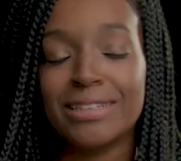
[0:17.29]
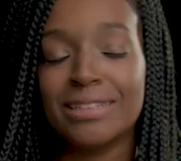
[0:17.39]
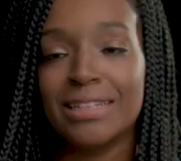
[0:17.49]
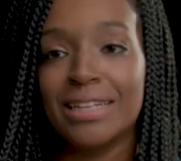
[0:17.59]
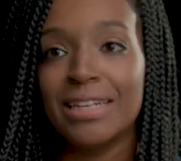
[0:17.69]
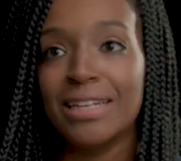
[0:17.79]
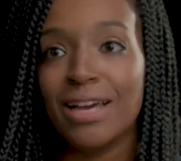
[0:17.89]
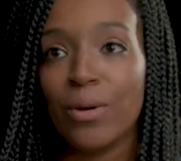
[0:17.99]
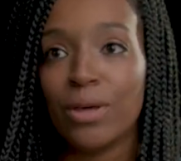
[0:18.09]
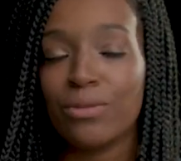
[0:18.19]

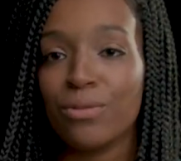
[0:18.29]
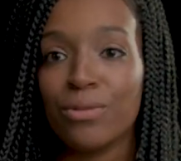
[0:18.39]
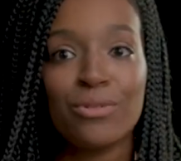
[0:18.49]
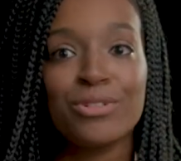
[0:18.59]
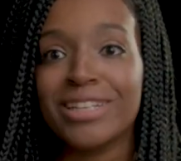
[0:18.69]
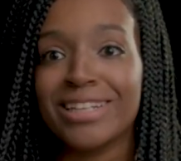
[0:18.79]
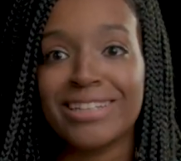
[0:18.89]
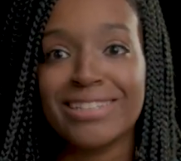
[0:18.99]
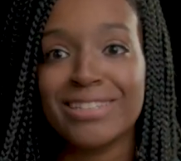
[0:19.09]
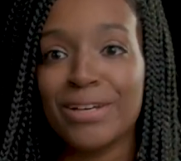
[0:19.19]
and going through the
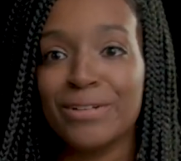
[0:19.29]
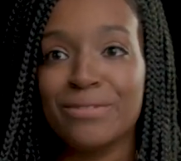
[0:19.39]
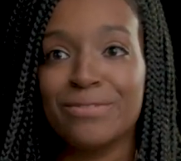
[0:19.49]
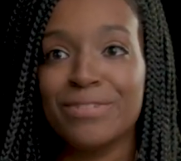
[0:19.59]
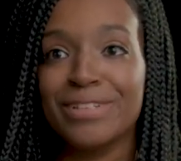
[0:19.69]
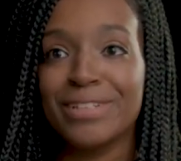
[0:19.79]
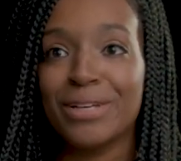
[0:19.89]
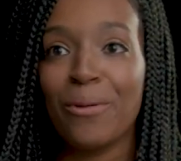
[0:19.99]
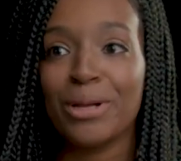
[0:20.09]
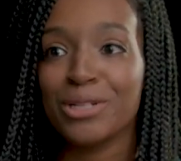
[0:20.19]
routines of
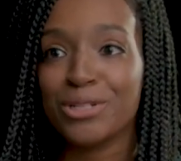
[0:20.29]
going to